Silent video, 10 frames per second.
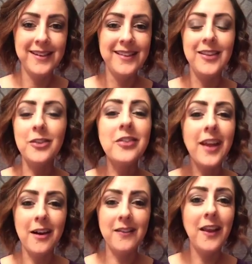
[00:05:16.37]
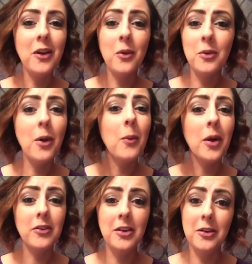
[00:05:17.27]
They're scared. They don't know
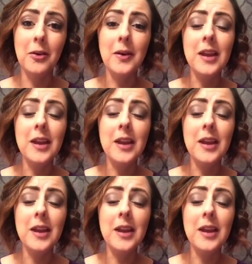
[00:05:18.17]
what to do,